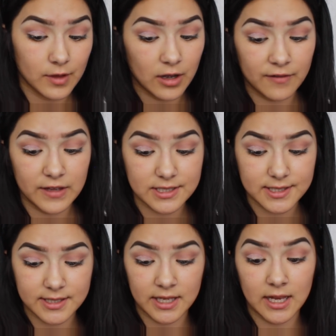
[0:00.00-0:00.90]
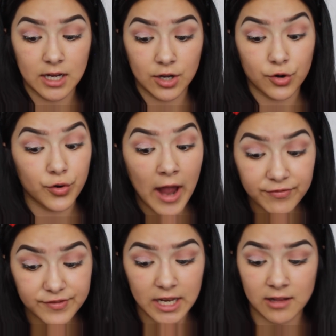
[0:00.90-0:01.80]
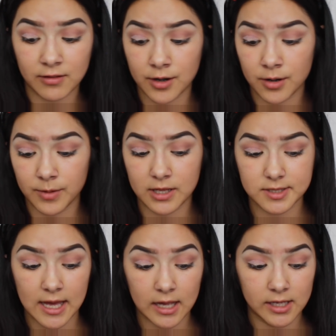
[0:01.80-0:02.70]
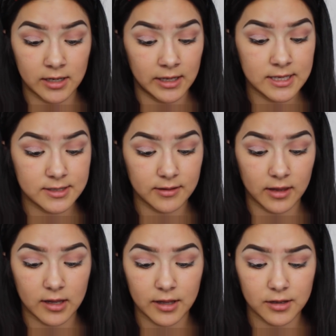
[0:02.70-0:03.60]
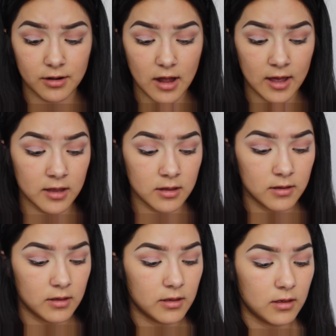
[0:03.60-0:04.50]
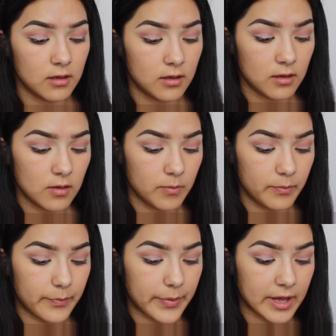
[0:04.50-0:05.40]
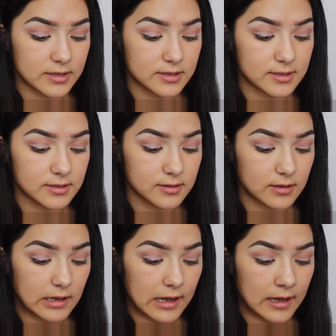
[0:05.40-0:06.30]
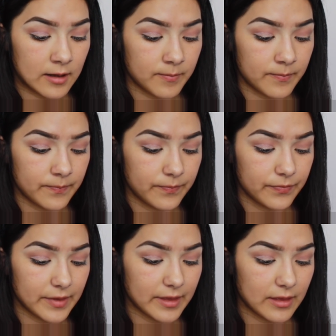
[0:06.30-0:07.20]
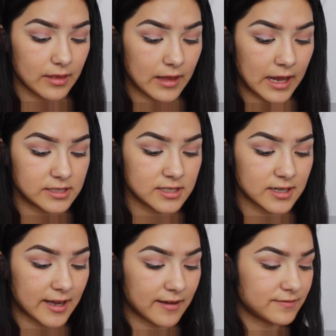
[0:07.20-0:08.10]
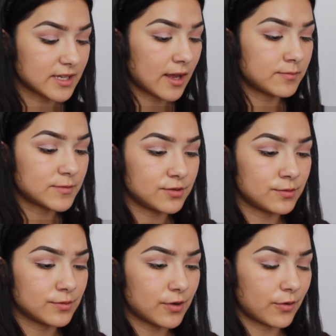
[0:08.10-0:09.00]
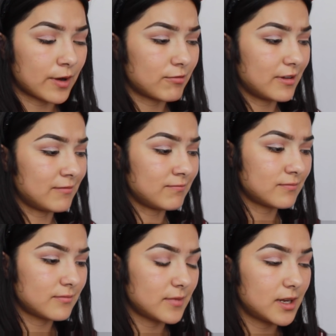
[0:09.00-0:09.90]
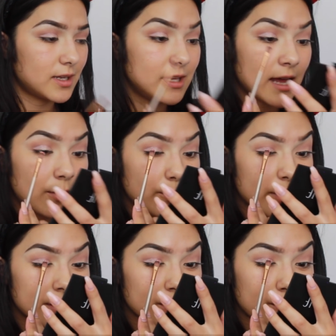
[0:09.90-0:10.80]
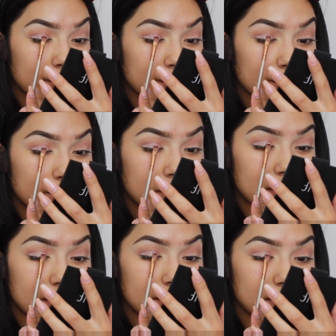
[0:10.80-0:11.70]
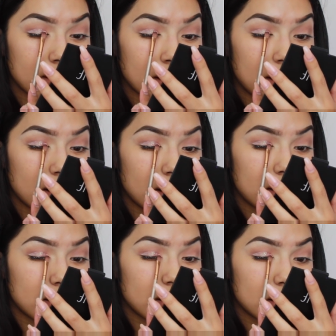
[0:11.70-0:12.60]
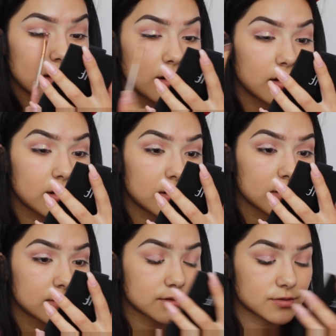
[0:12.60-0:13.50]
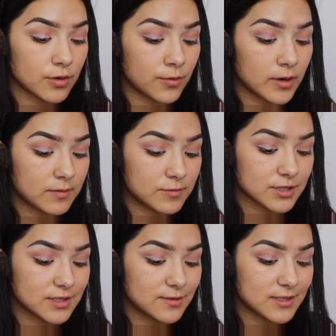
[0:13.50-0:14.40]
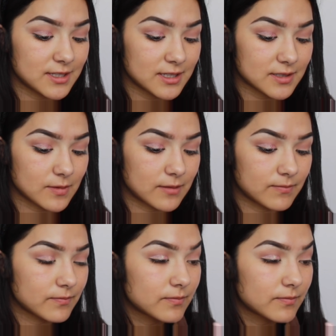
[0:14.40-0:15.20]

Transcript: obviously a crafting glitter because that can easily cut your eye, but I didn't have time to go out and get one or order one online either. So I'm just using this one.